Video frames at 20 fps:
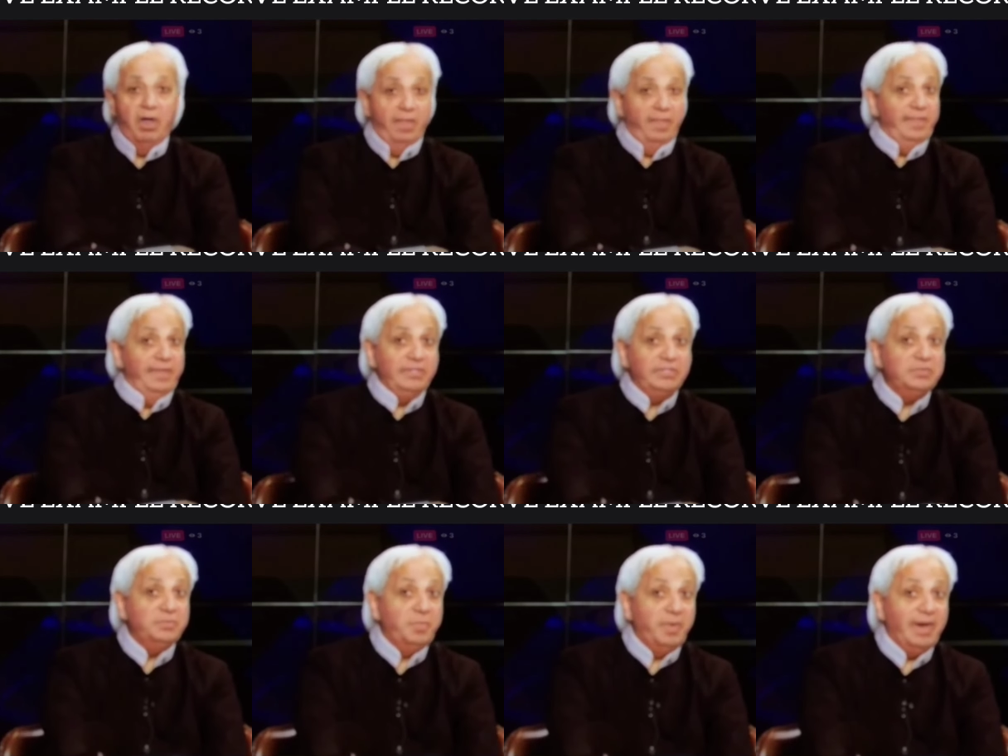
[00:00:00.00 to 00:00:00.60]
on
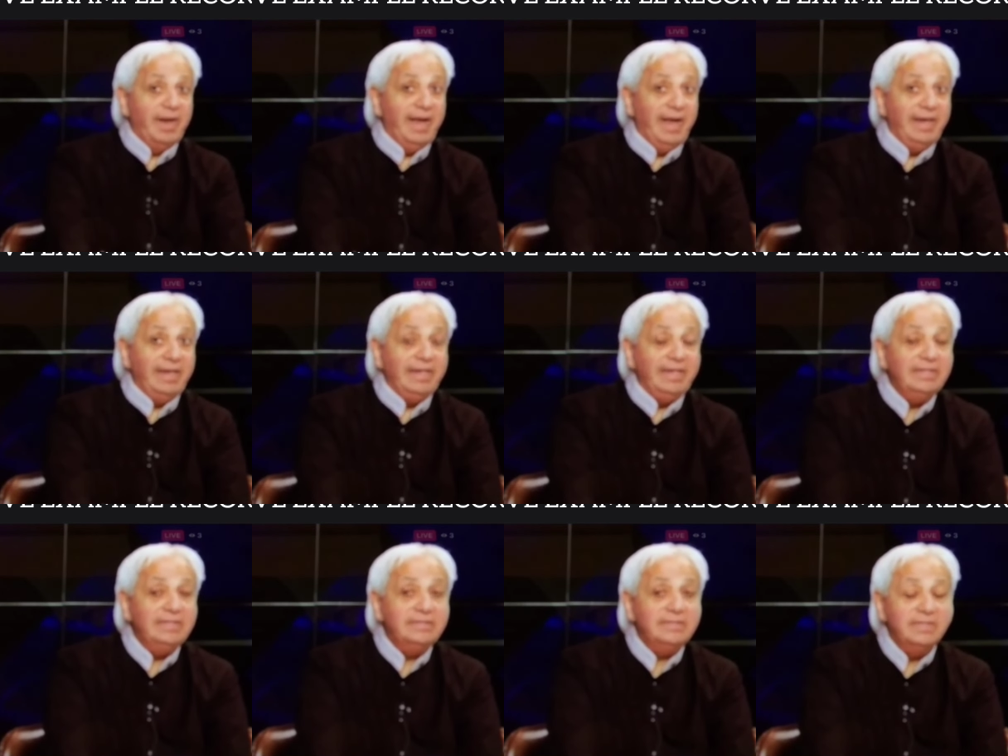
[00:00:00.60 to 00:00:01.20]
this
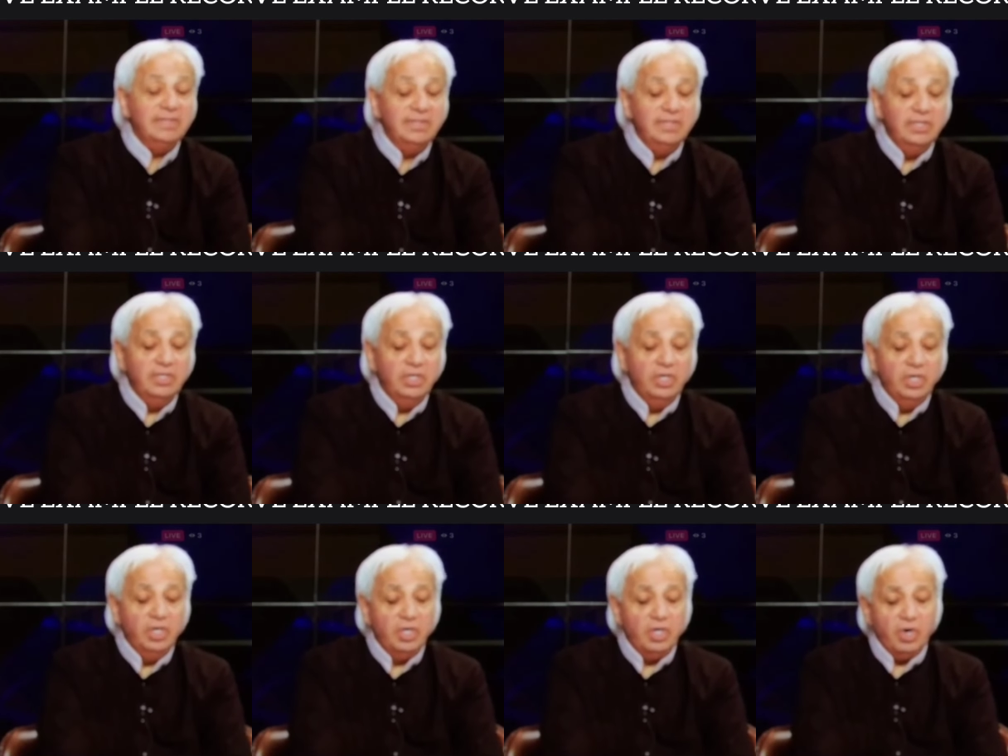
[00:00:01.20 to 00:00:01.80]
planet
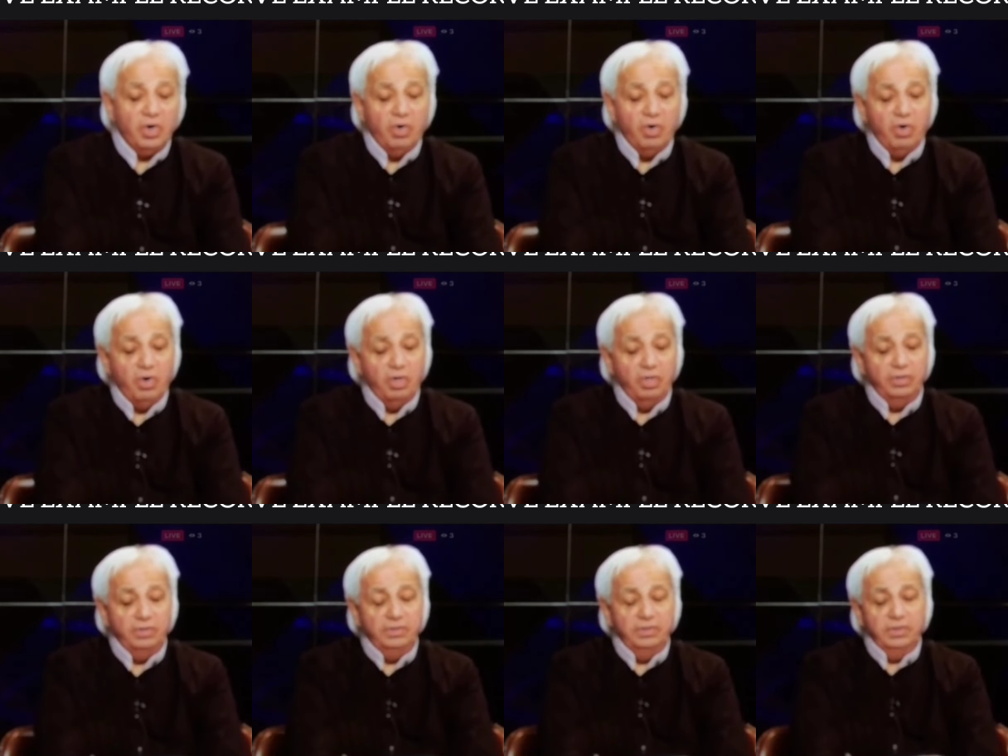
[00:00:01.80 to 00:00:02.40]

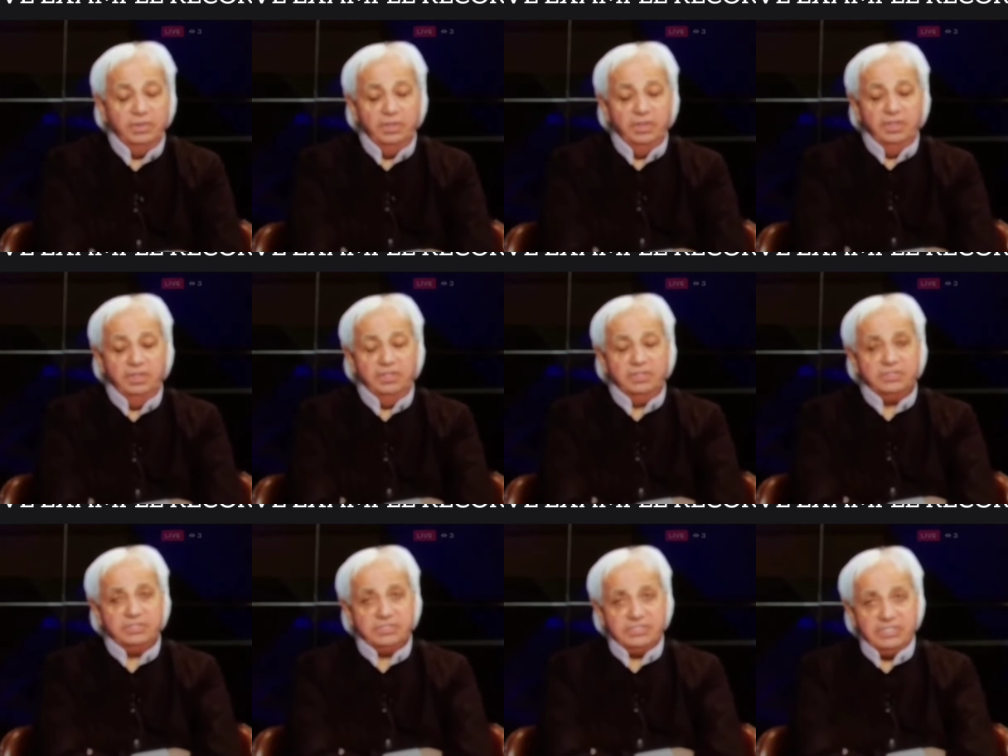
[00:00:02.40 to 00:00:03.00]
called
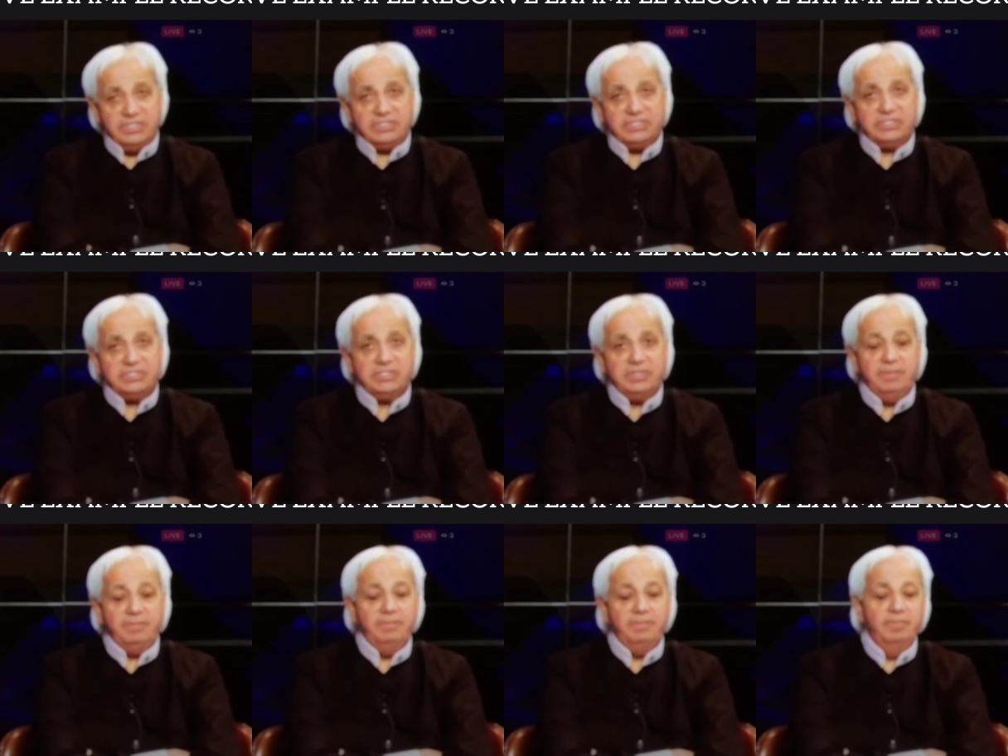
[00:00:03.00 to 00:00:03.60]
the
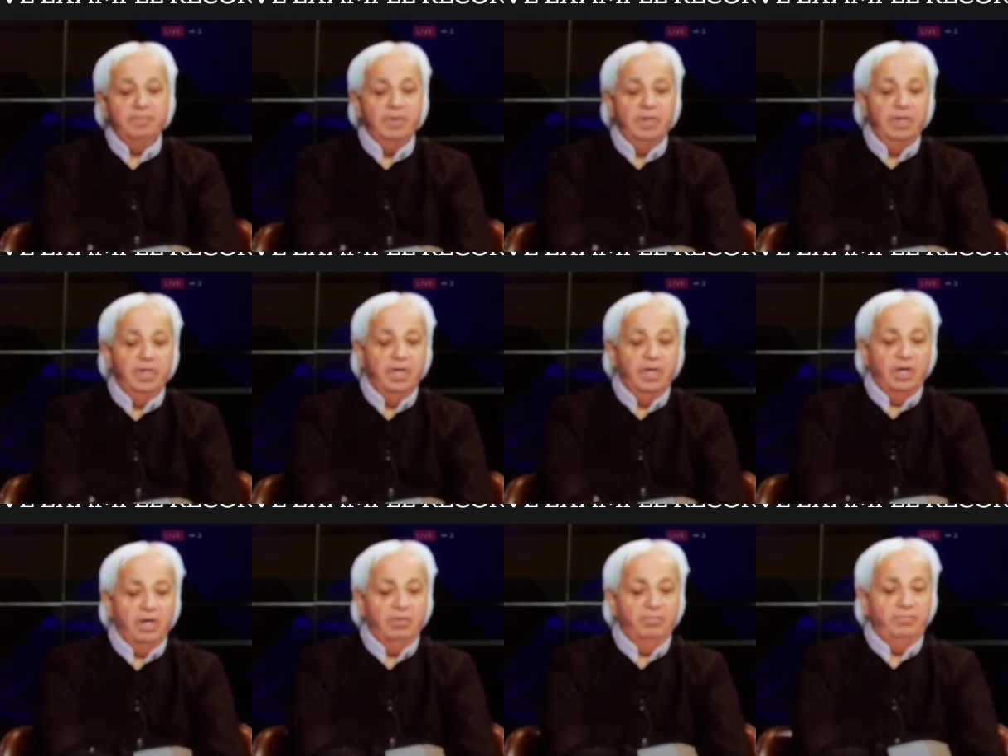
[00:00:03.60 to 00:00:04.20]
system
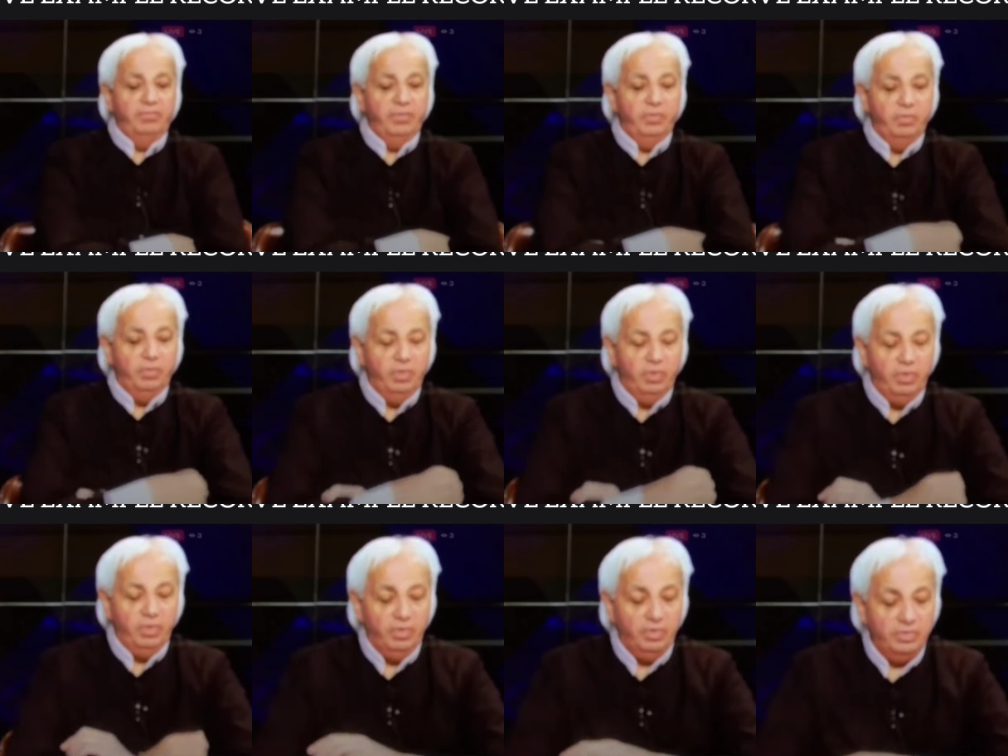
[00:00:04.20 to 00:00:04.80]
of
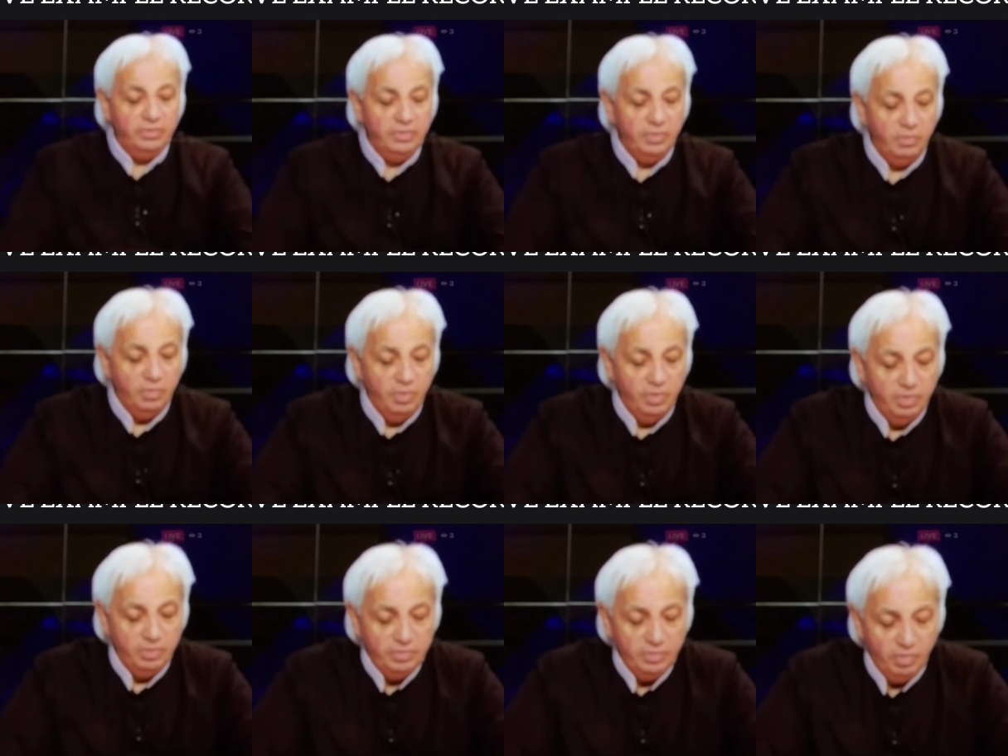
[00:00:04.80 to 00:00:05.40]
the
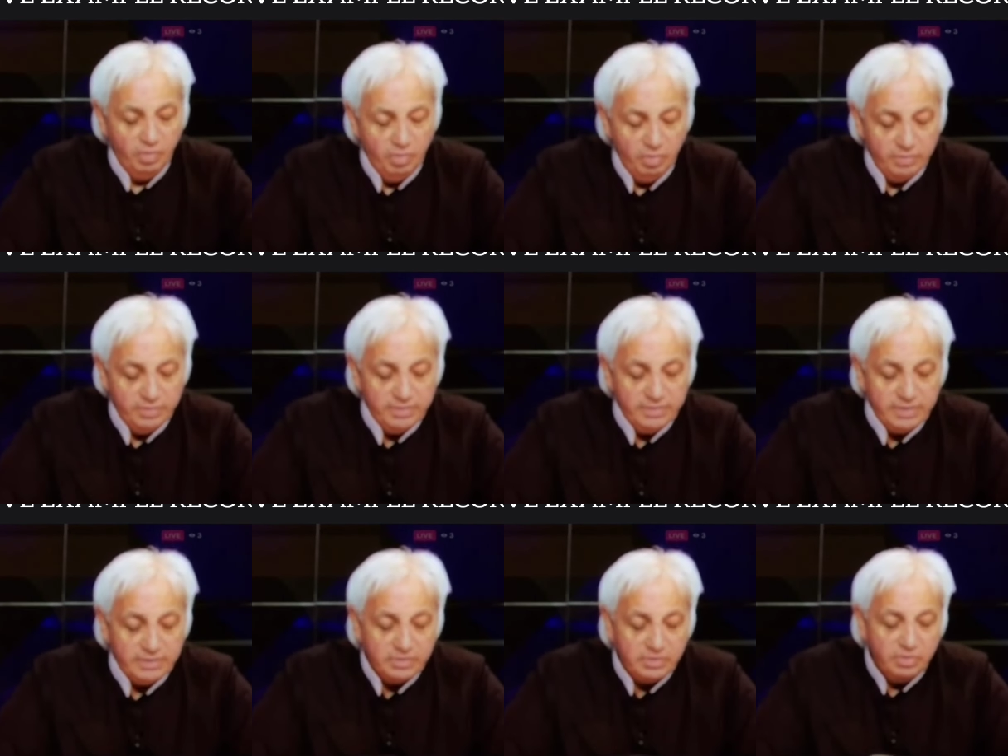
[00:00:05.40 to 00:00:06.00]
world
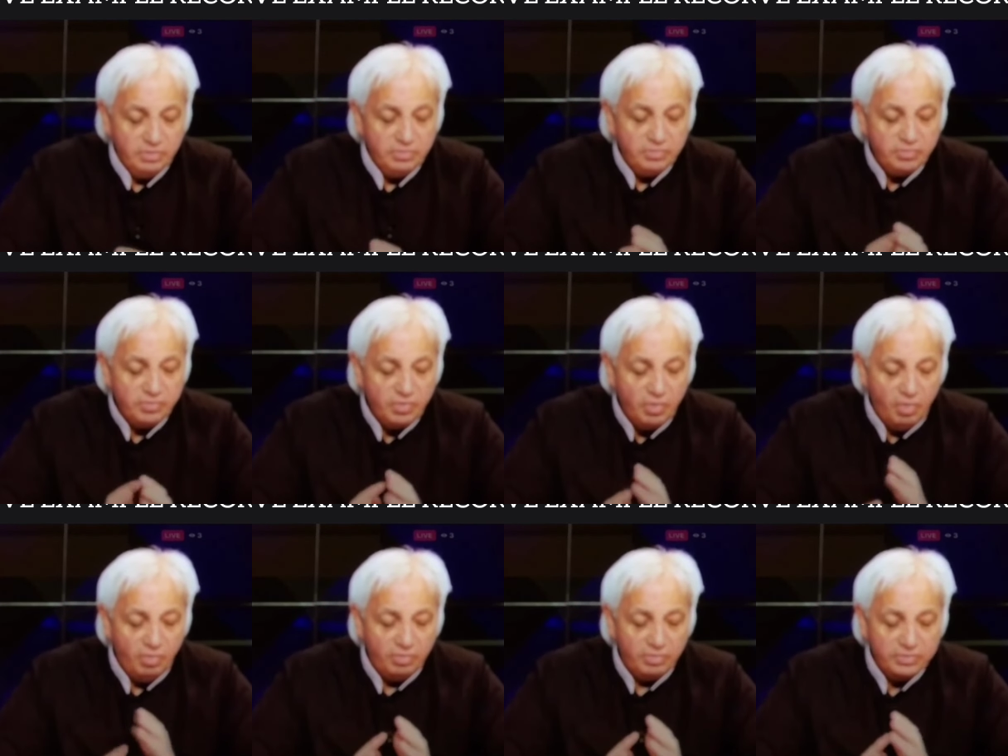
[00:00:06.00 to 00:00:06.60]
order that
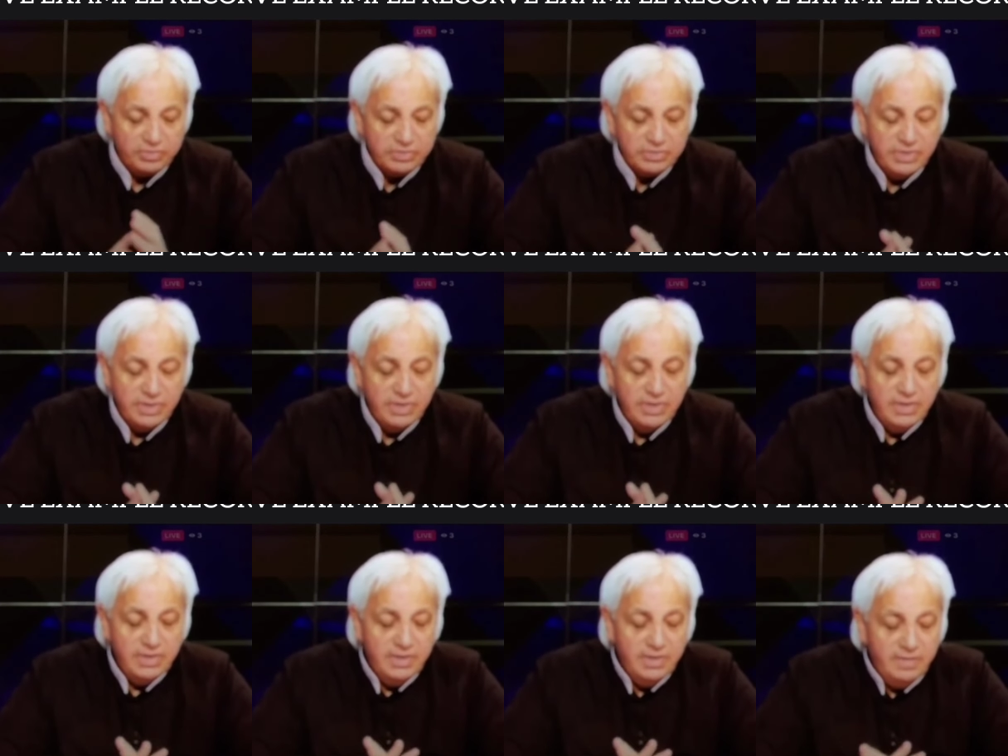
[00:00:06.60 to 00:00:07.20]
controls
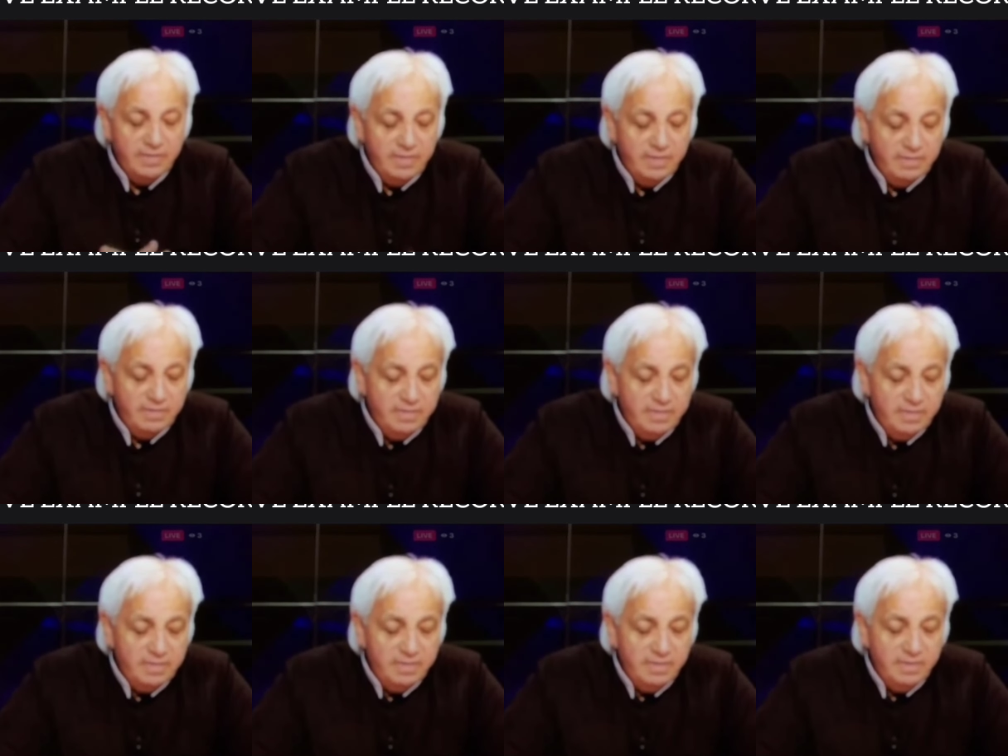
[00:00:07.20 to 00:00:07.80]
the
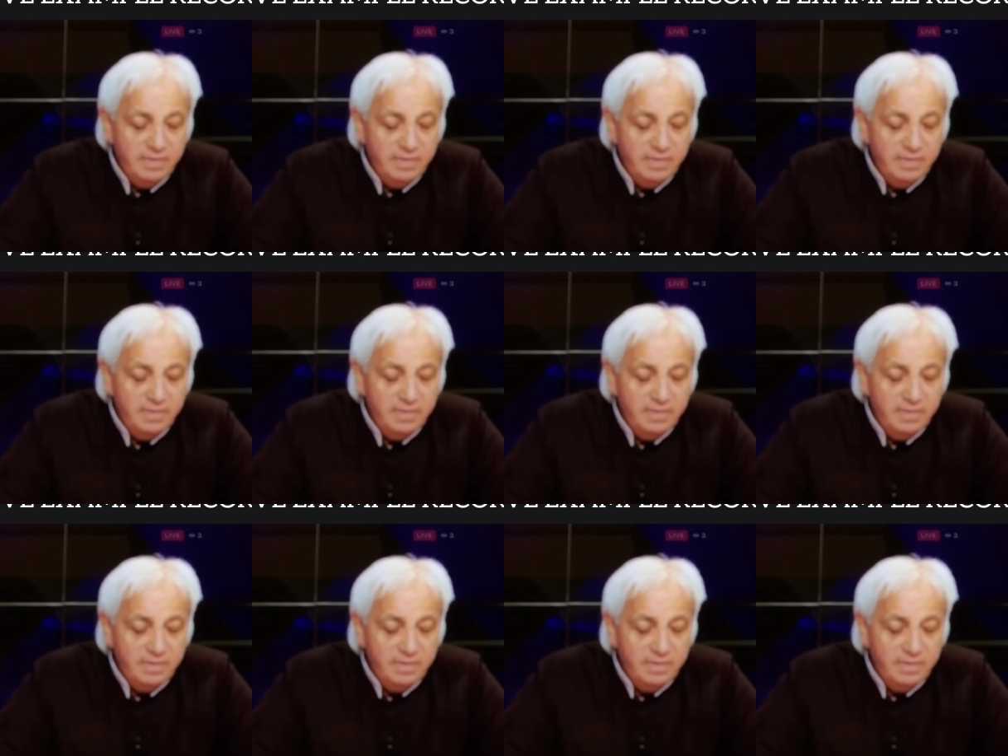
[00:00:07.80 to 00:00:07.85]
